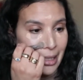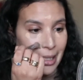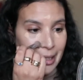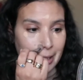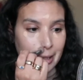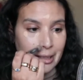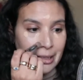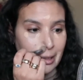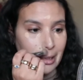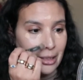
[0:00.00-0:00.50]

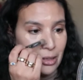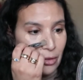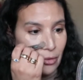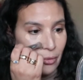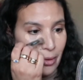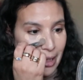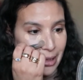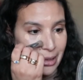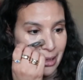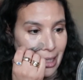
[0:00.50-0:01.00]
and it is
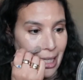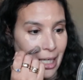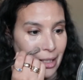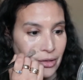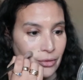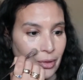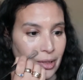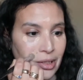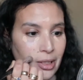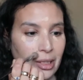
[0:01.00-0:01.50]
quite
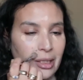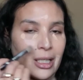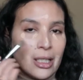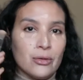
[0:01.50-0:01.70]
dehydrated.